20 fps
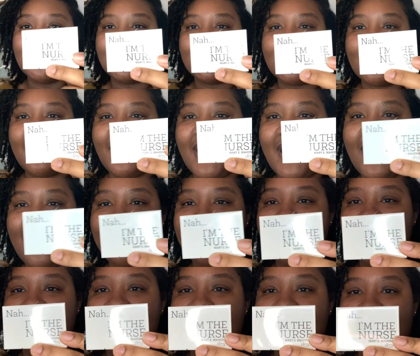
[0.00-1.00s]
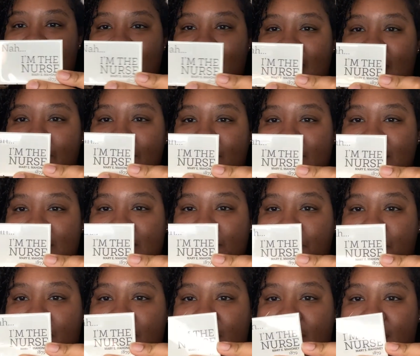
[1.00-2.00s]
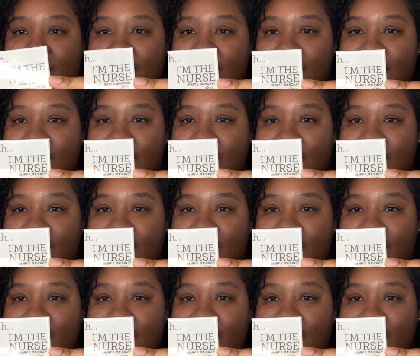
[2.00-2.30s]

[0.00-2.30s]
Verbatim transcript: So I have, the, it came with this pen